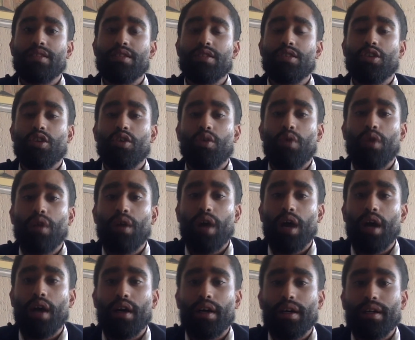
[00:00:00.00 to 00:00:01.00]
a
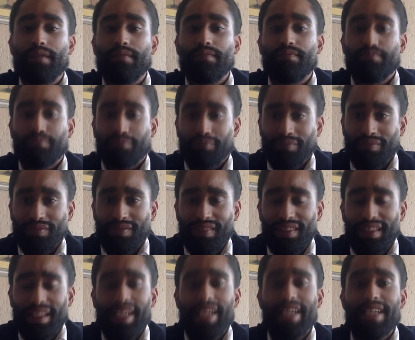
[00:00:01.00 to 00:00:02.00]
platform where everything
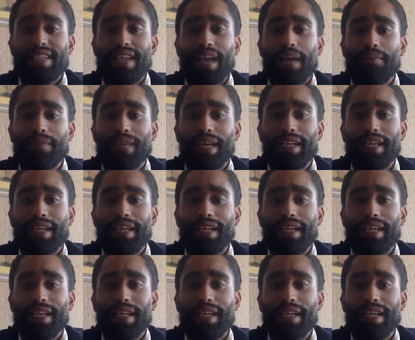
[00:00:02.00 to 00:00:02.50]
that happens